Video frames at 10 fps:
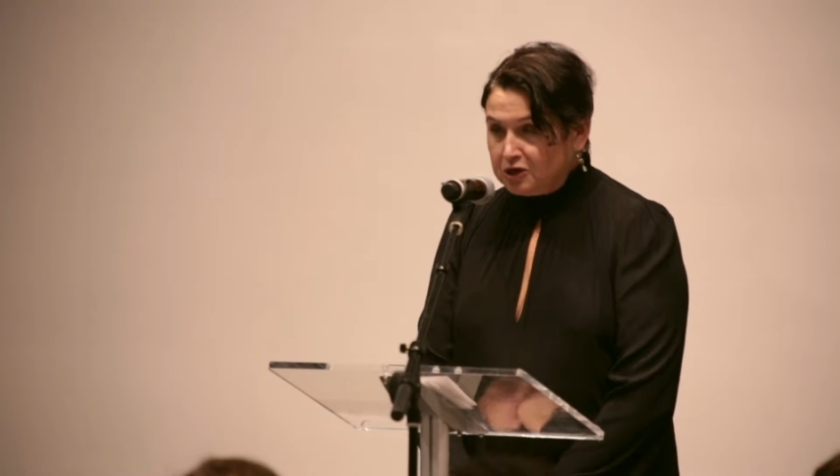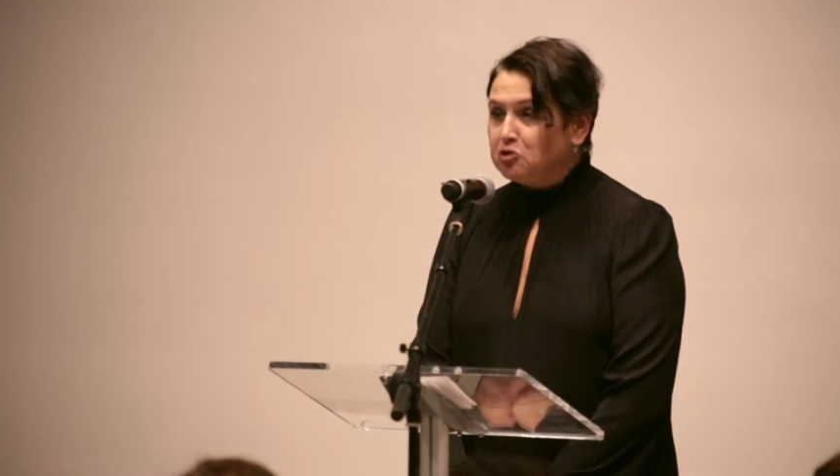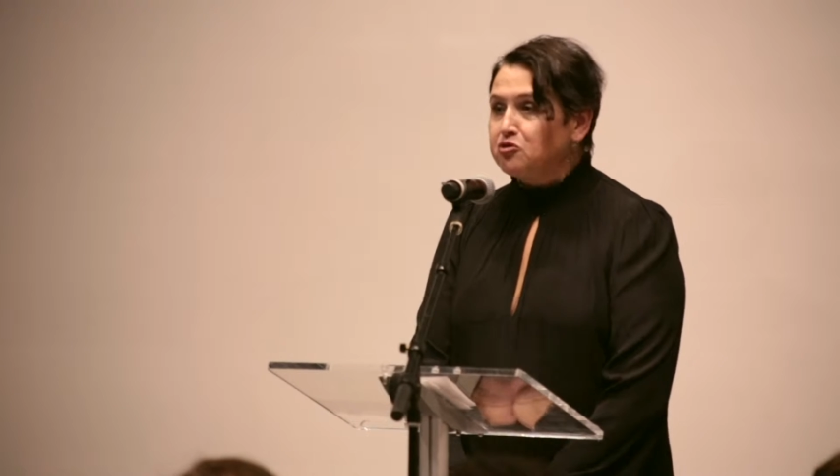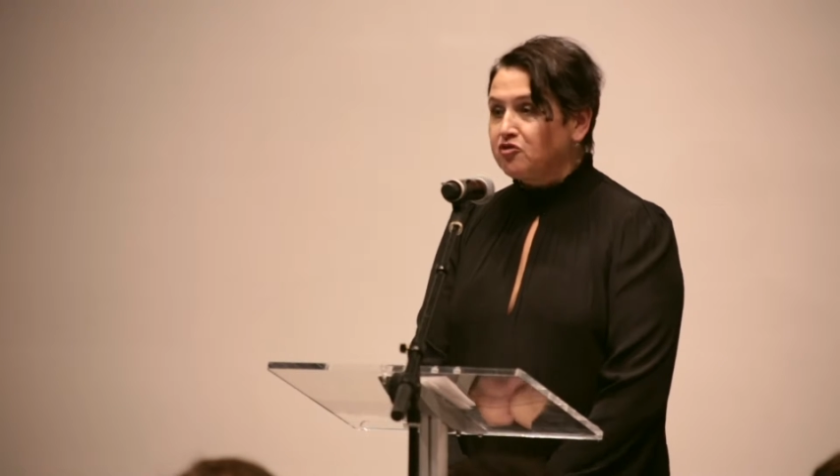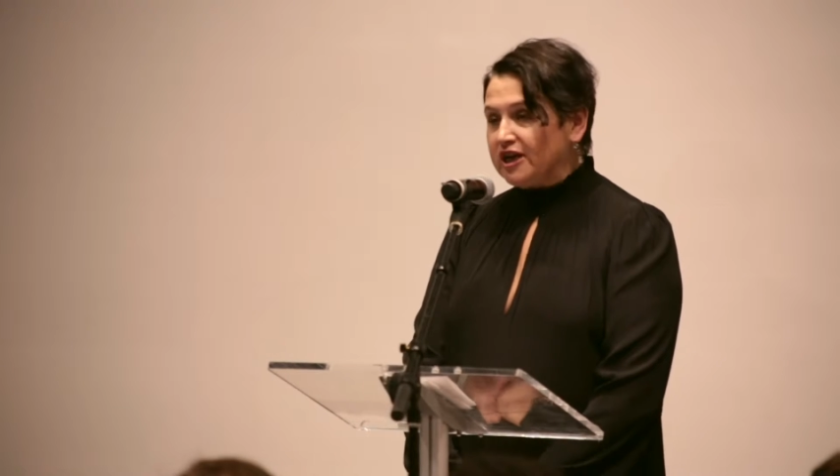You
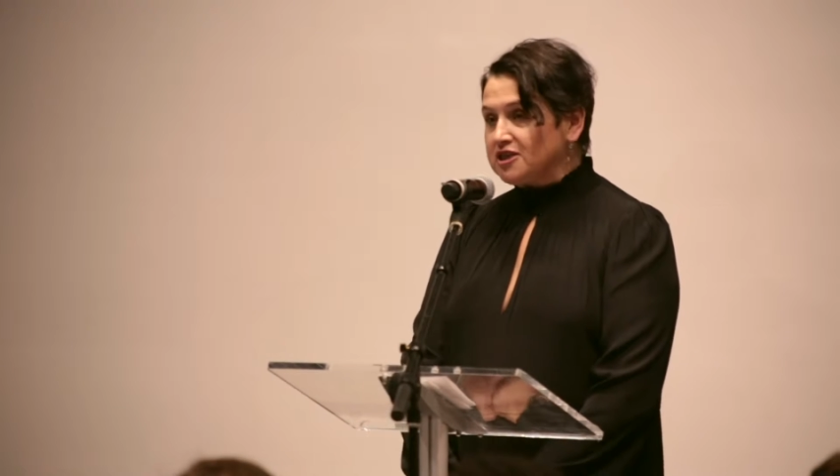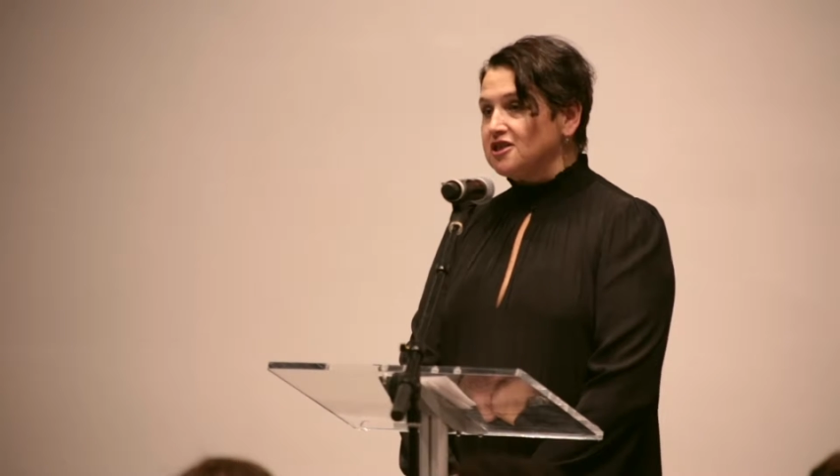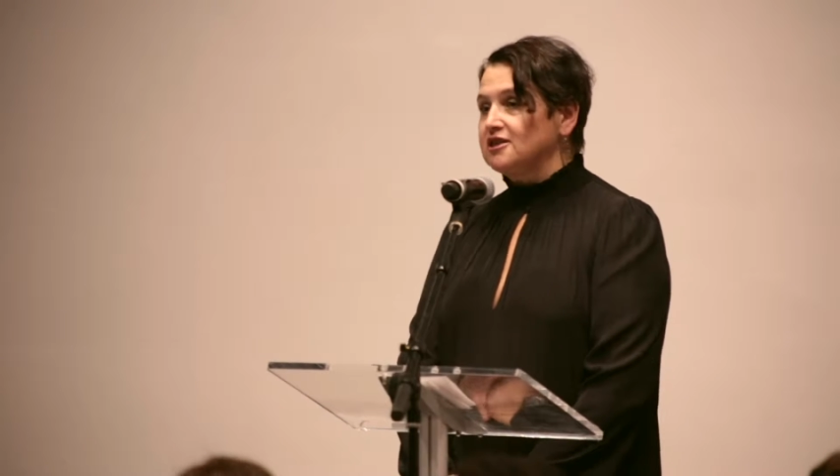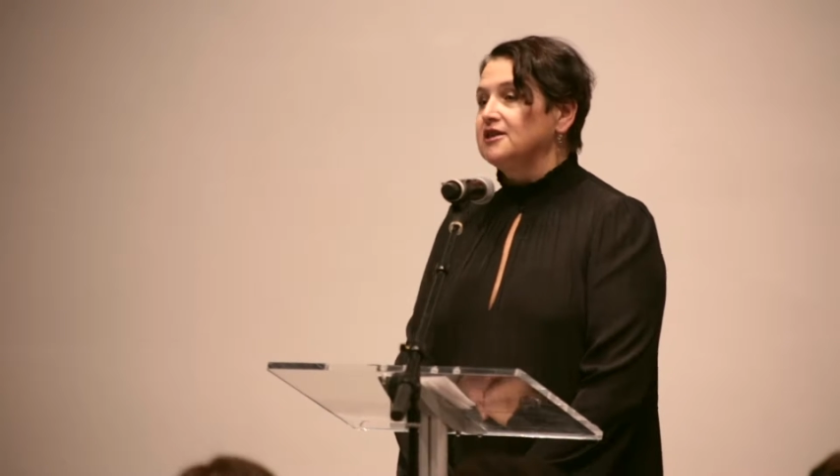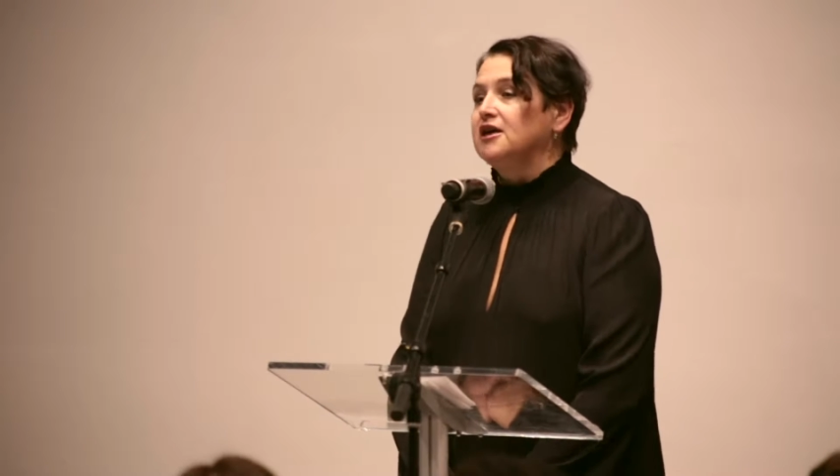know, at
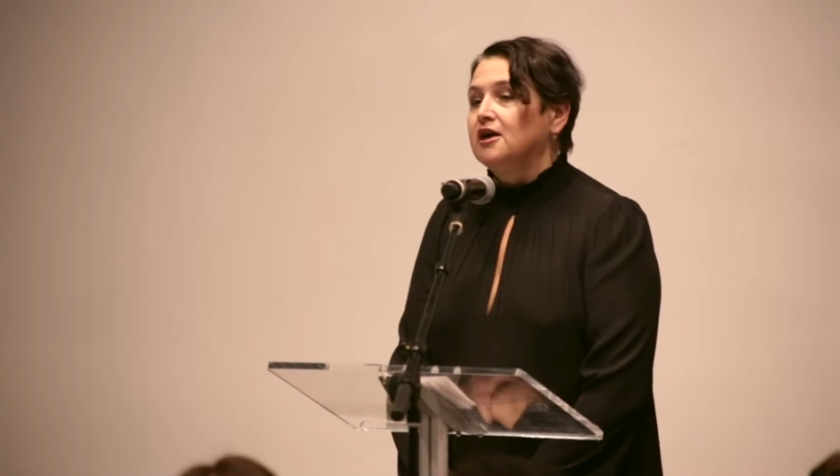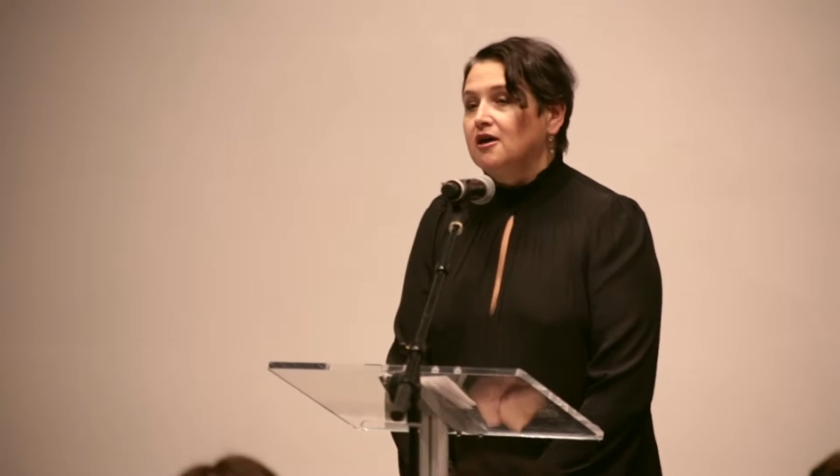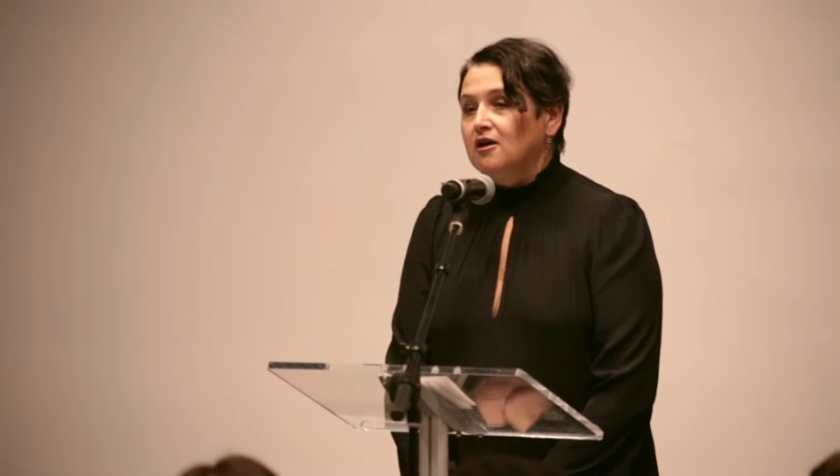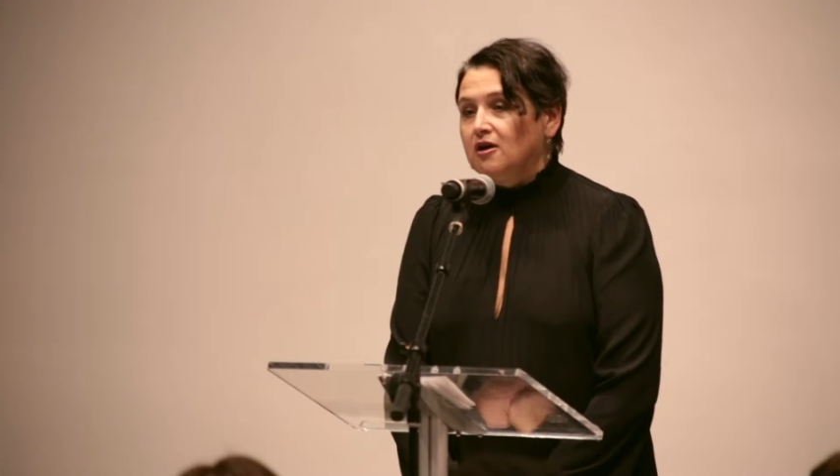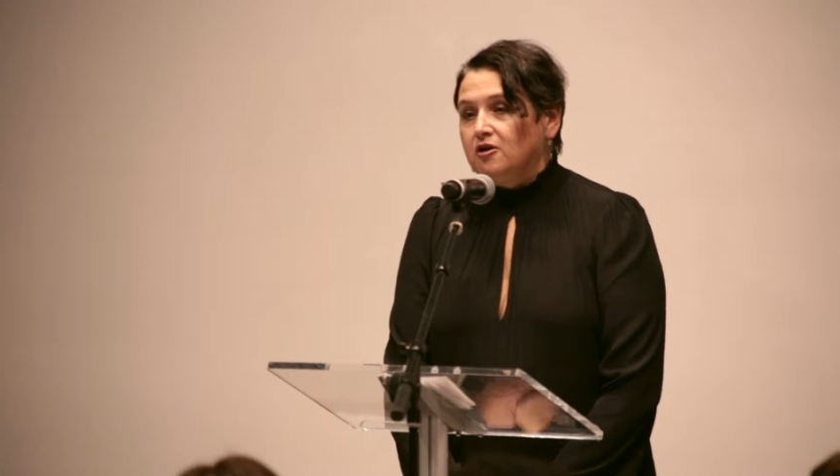Fresh,
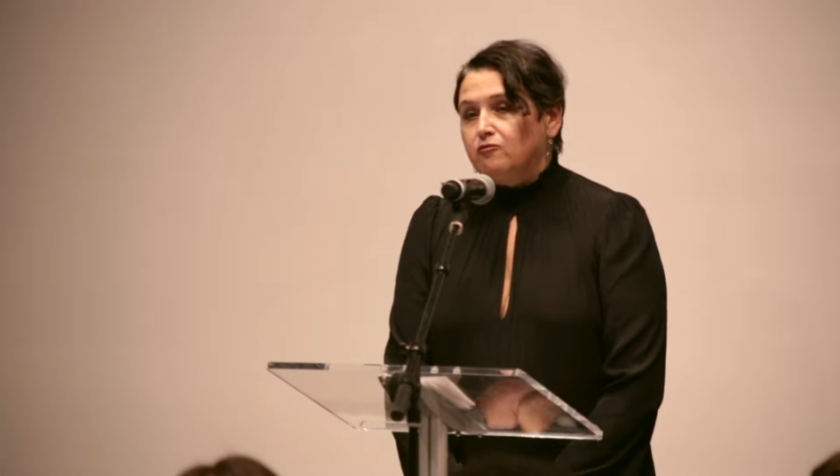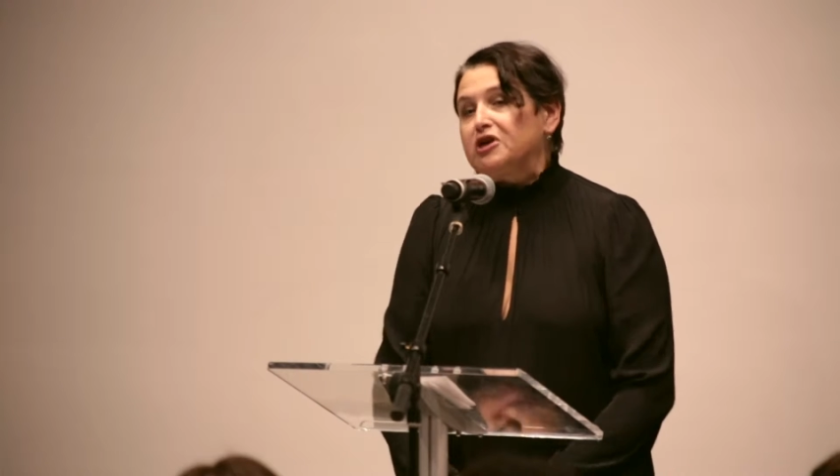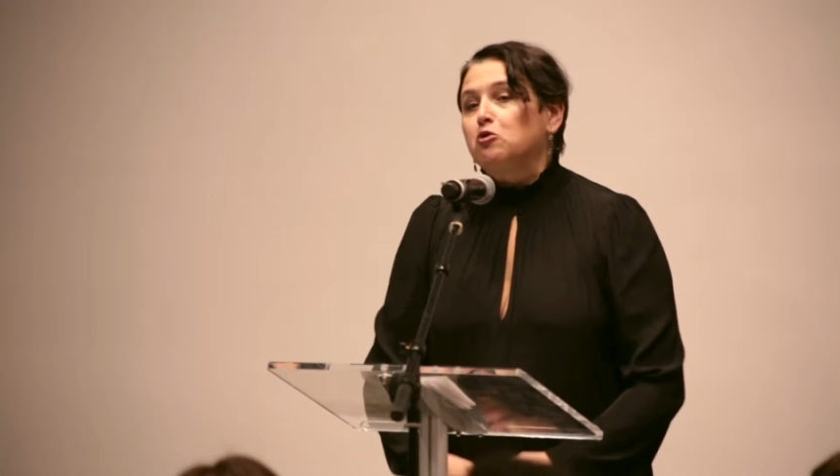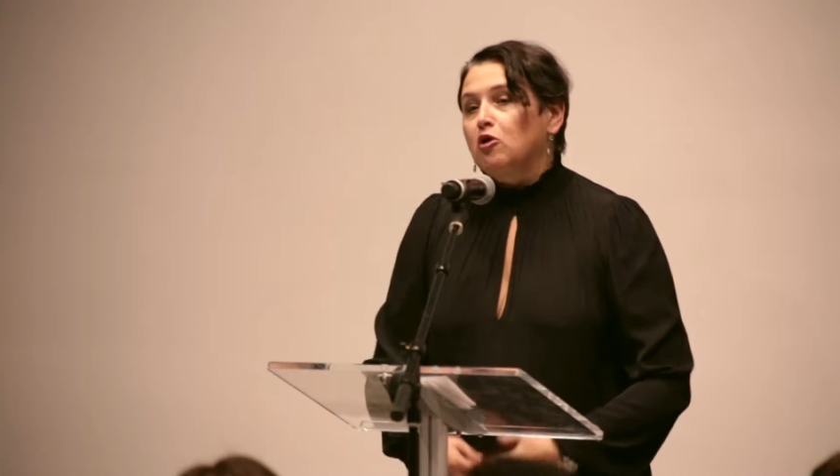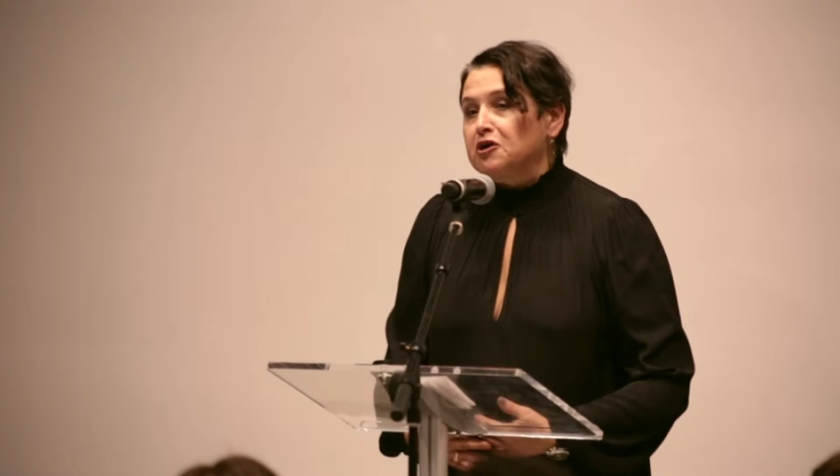
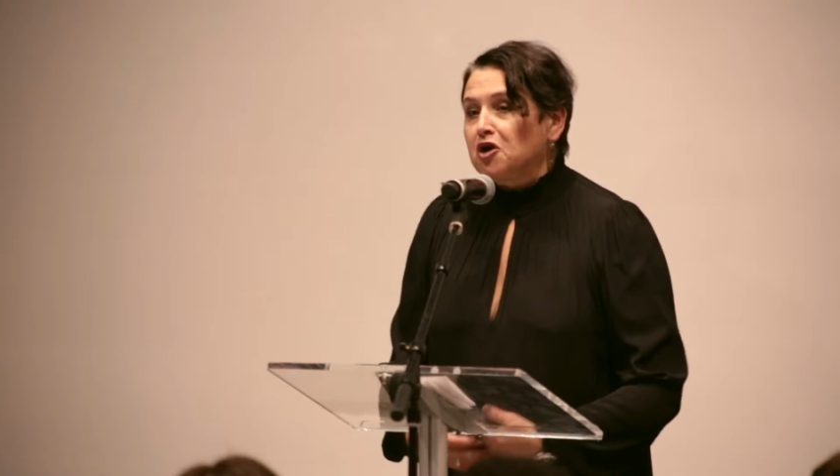we call